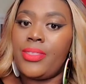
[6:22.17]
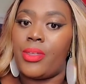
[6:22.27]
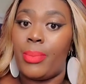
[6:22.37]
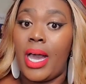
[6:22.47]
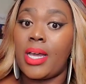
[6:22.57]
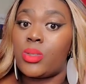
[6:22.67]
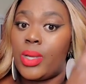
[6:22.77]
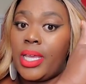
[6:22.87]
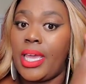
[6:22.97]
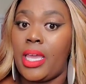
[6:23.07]
hit the box
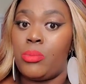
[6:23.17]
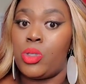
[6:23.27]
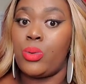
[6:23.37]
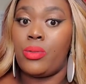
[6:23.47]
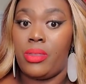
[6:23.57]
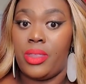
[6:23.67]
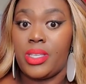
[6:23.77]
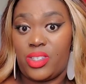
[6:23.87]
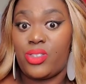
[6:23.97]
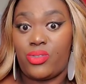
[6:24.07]
when it came to
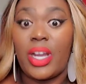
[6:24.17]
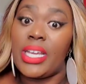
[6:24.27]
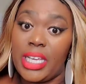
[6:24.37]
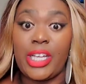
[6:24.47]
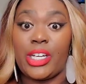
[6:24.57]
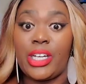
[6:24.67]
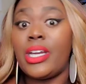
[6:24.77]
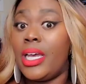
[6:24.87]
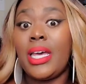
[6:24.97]
this right here.